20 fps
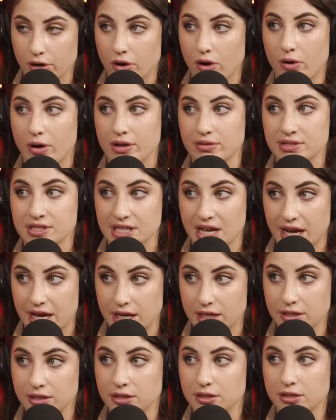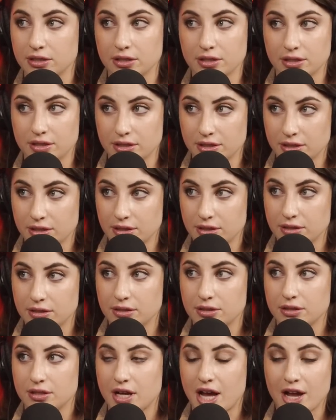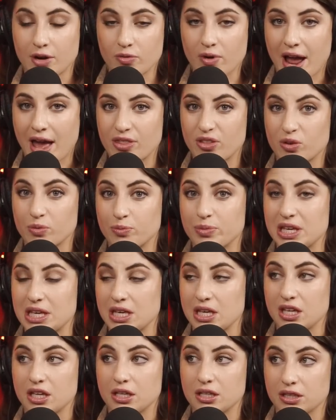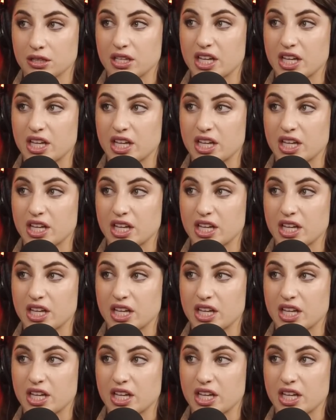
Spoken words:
go outside. I'd rather be